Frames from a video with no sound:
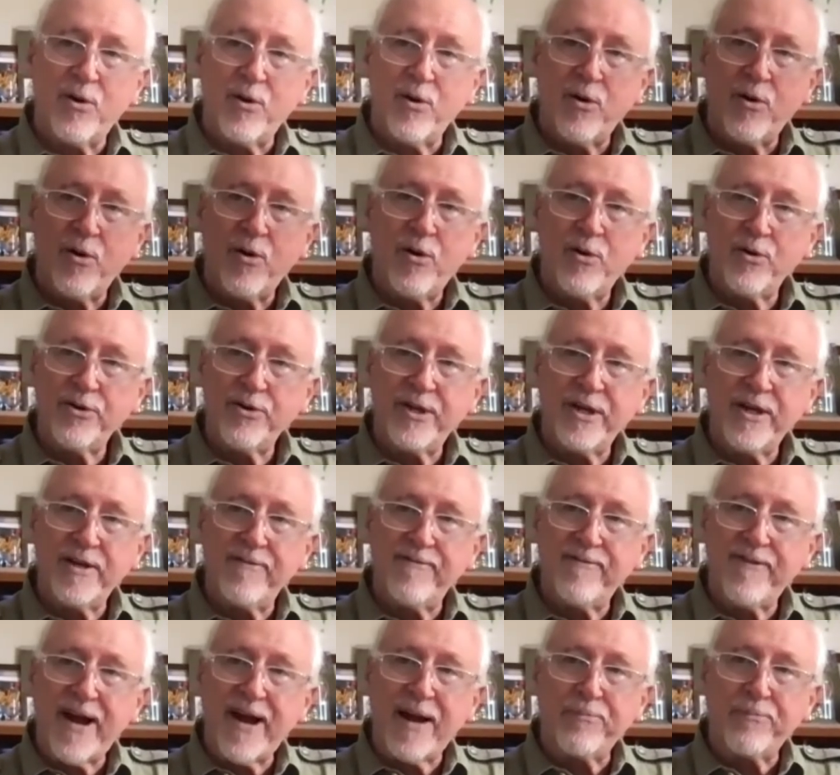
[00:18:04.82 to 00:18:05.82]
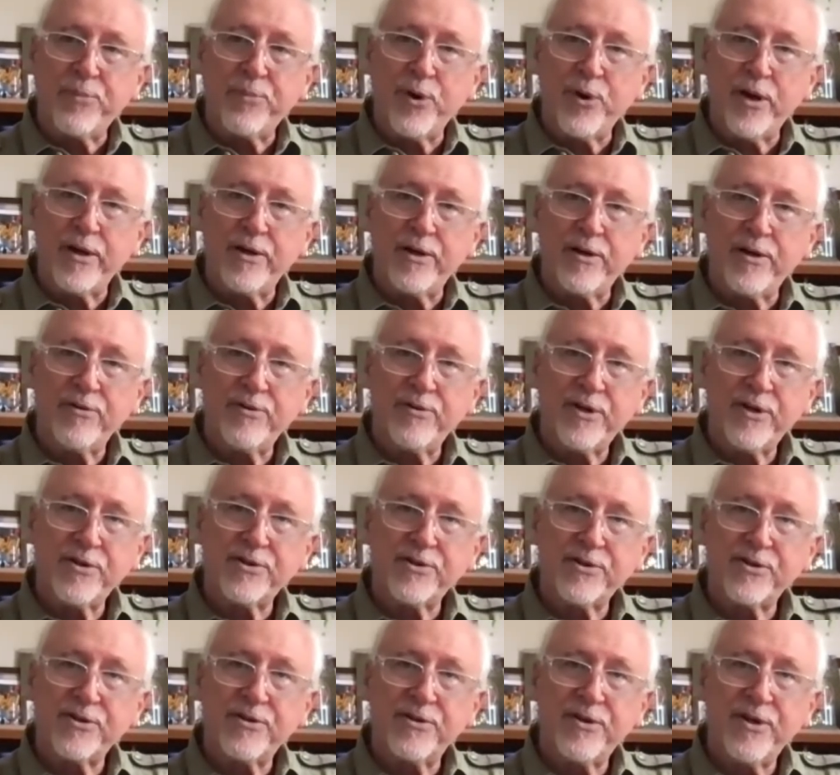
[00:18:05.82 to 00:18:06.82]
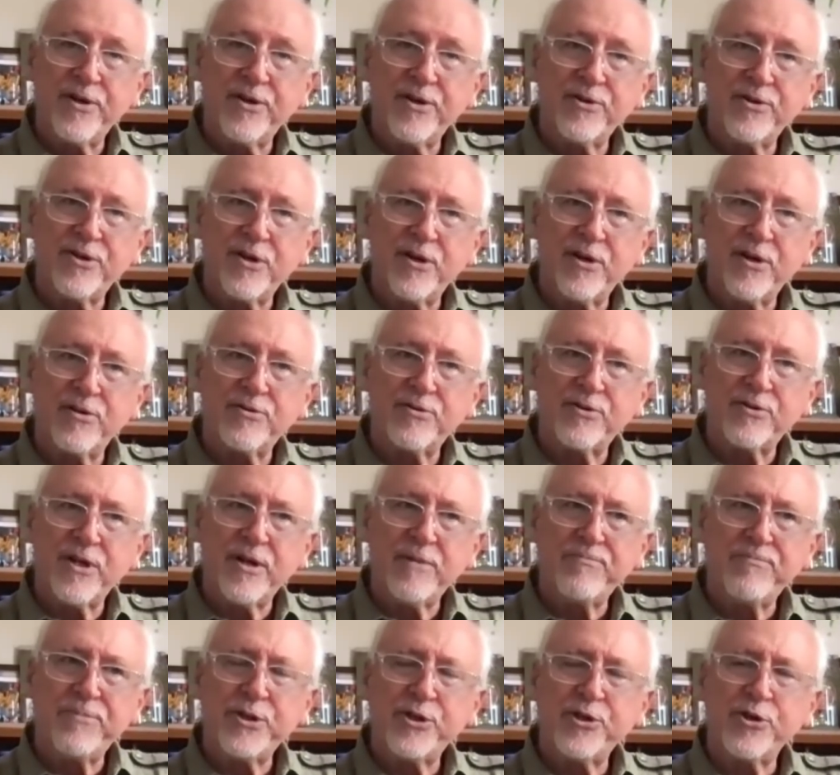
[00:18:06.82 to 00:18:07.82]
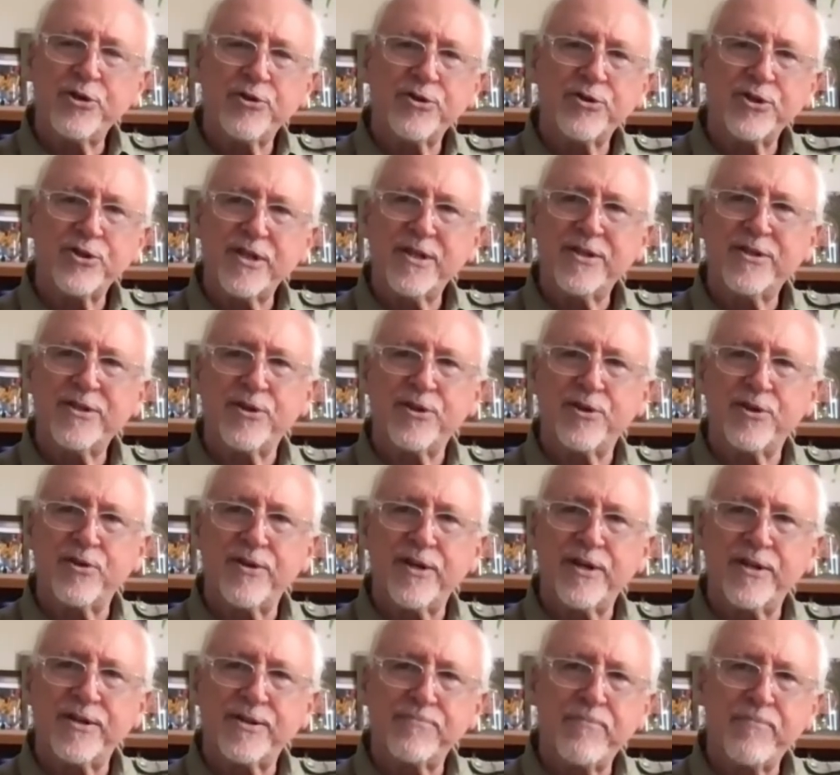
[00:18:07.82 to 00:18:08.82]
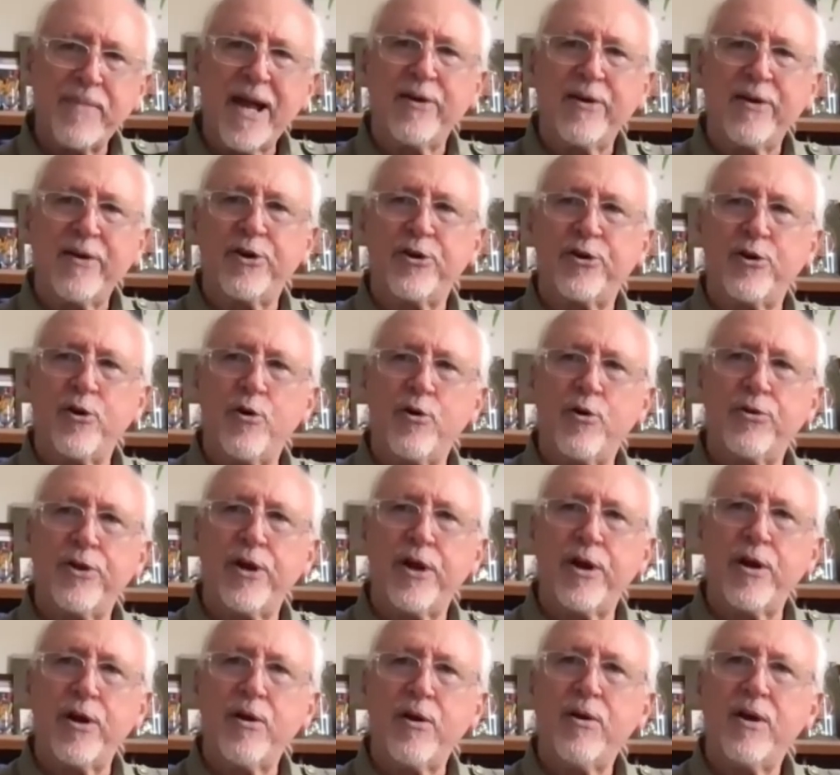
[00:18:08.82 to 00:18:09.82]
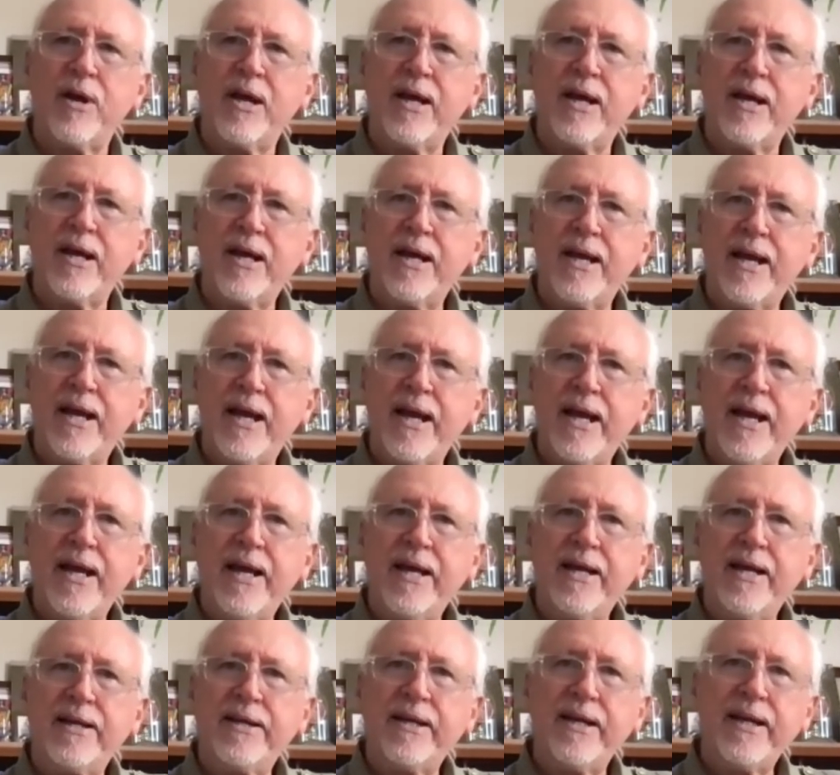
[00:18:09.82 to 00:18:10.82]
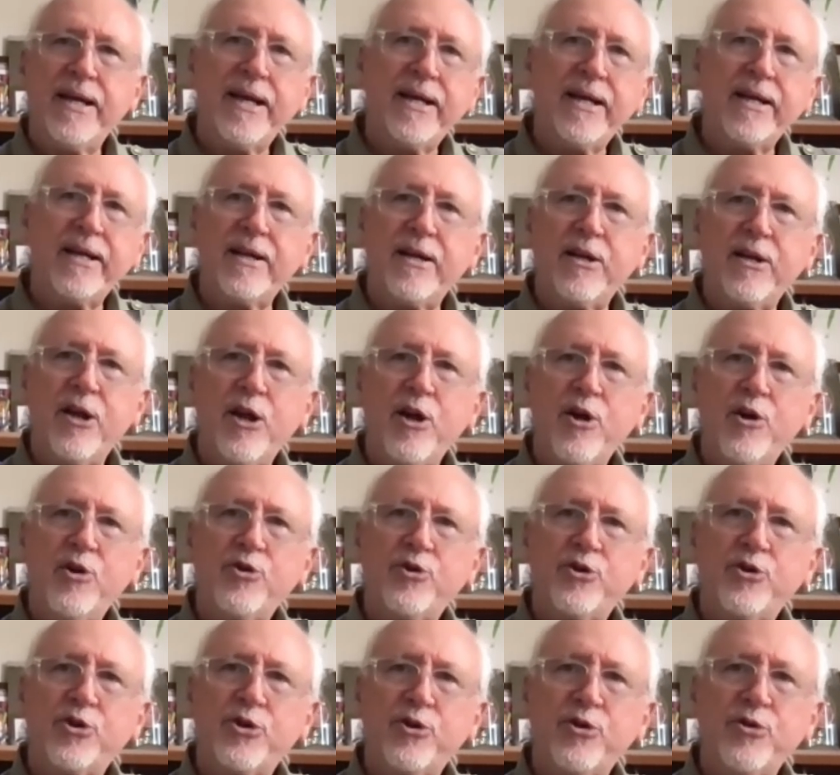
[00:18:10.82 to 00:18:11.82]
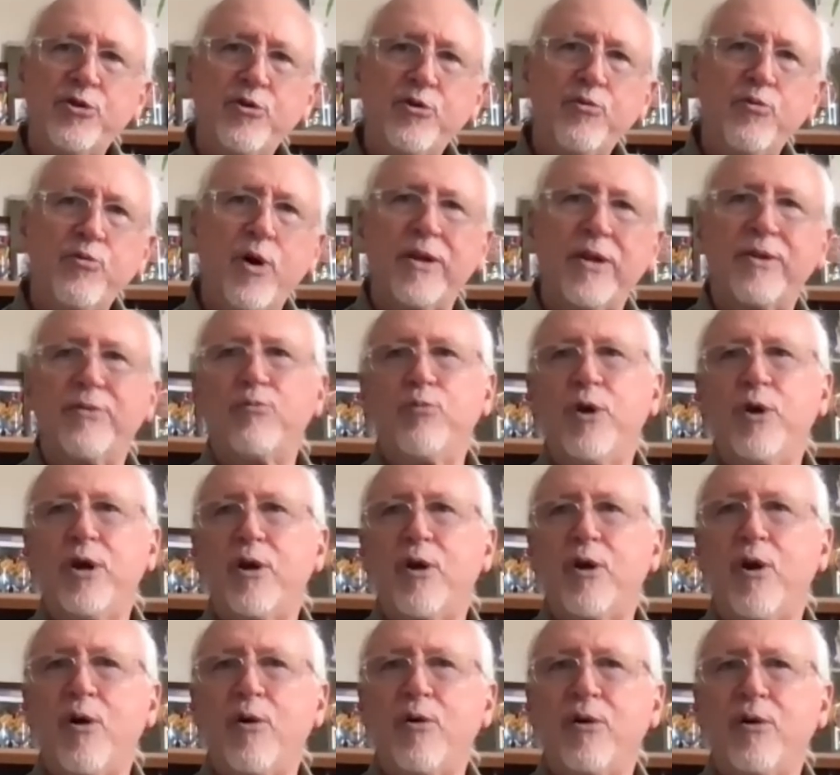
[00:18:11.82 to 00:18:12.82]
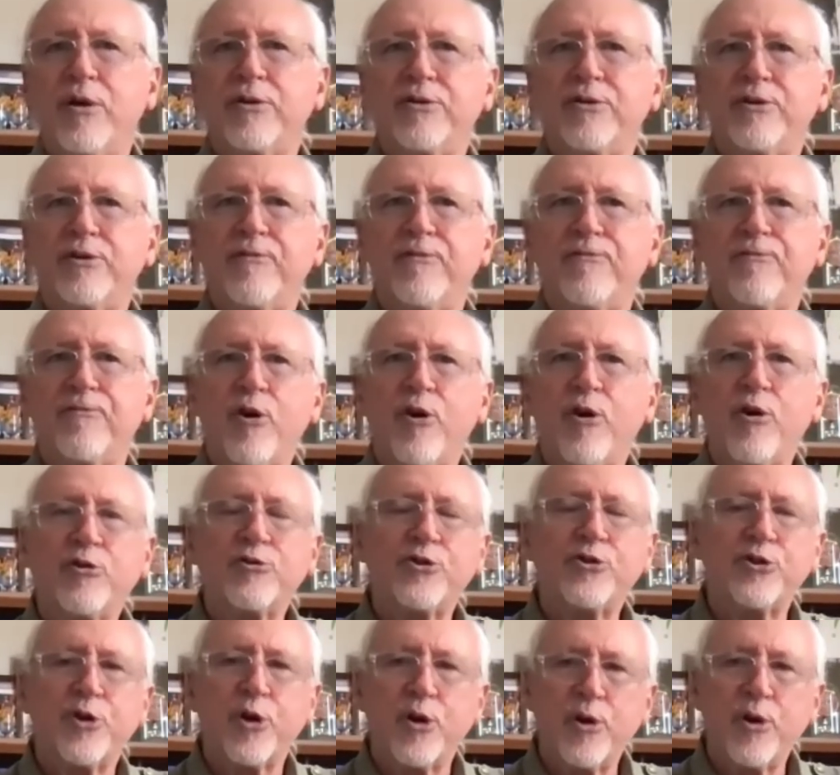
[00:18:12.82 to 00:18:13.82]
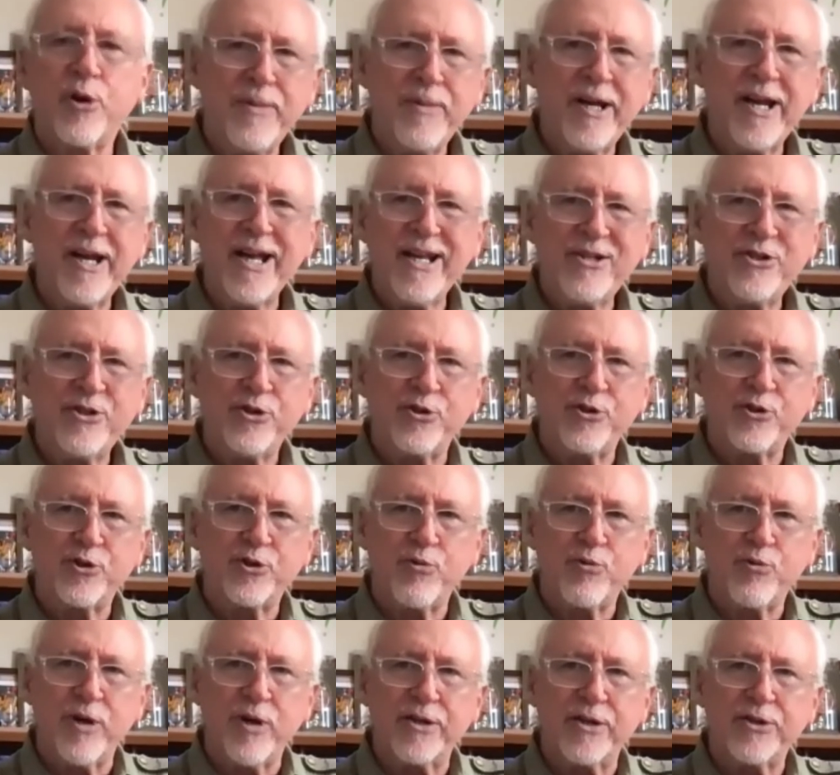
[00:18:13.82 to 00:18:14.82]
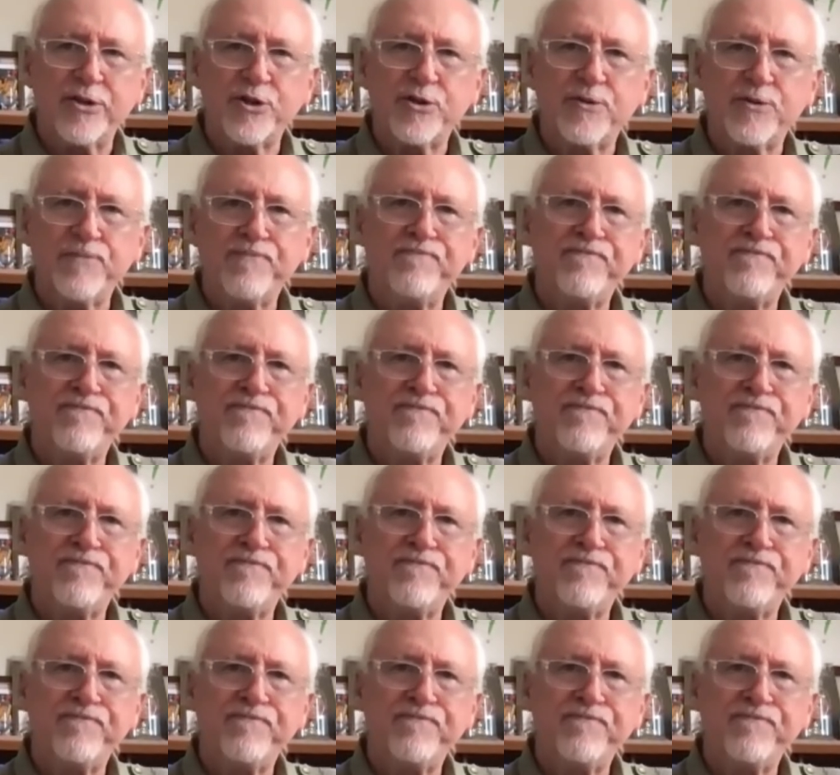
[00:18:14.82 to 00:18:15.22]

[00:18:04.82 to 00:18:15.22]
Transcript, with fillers: on the evaporator. There's, there's a temperature sensor that's mounted on there and it goes to what we call a defrost termination switch.